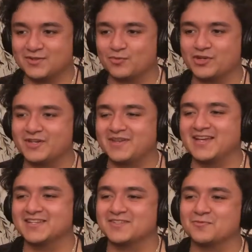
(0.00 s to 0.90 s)
the working
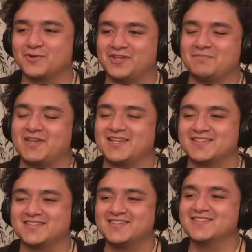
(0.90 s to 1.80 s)

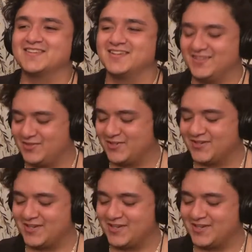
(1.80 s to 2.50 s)
man's third